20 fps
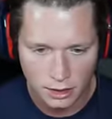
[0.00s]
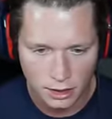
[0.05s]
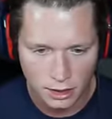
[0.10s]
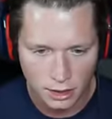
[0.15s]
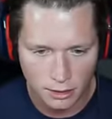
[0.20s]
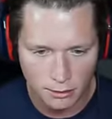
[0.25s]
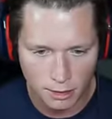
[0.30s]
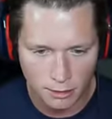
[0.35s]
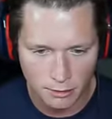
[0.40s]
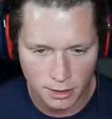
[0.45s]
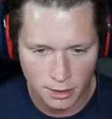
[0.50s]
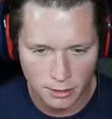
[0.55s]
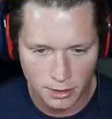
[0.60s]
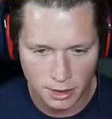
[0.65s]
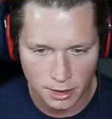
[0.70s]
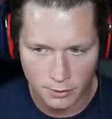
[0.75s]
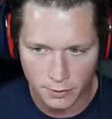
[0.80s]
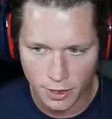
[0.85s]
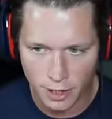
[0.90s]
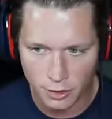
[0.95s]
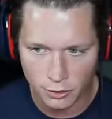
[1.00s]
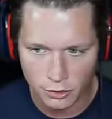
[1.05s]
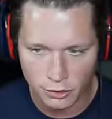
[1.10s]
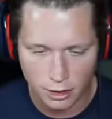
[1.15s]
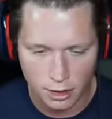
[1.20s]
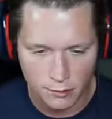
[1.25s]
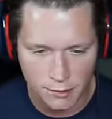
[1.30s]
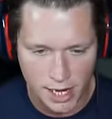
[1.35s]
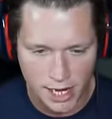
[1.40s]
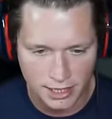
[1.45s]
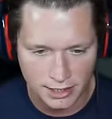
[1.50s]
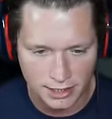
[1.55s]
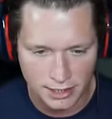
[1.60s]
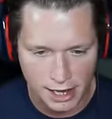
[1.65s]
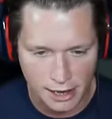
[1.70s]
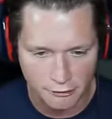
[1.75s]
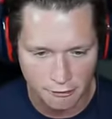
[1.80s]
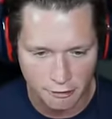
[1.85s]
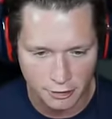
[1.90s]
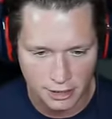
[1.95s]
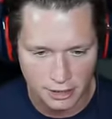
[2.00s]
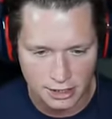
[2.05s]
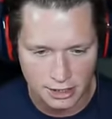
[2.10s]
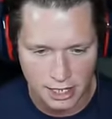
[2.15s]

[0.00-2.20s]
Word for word: Come on, baby. Here we go. Try to make it to that finish